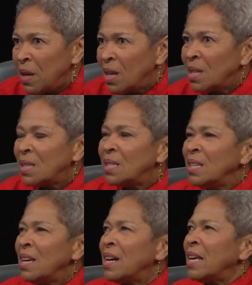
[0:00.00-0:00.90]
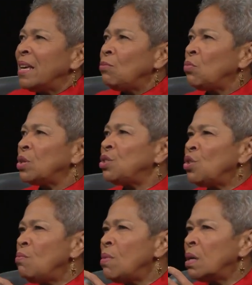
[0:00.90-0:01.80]
because it was
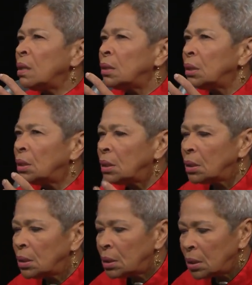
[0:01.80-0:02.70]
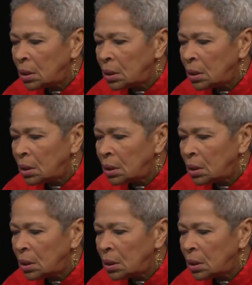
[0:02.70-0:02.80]
so much.